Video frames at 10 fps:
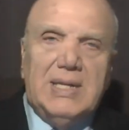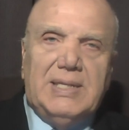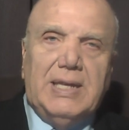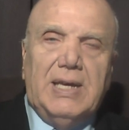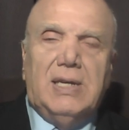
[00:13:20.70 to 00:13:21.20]
I
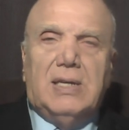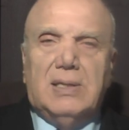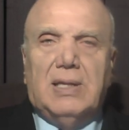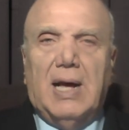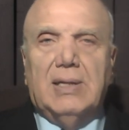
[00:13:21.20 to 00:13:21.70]

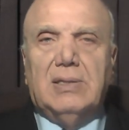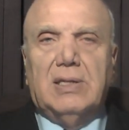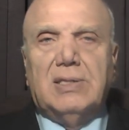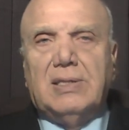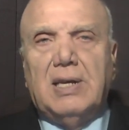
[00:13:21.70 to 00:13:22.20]
think that
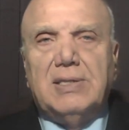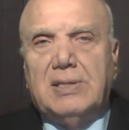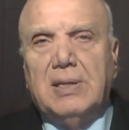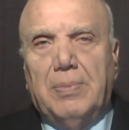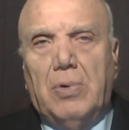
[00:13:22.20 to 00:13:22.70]
this
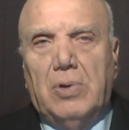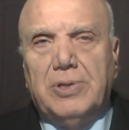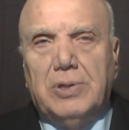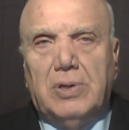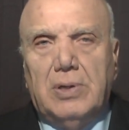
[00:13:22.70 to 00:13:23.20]

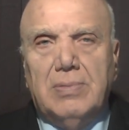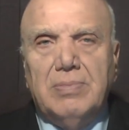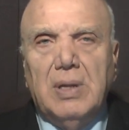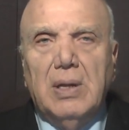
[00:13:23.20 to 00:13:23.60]
testimonial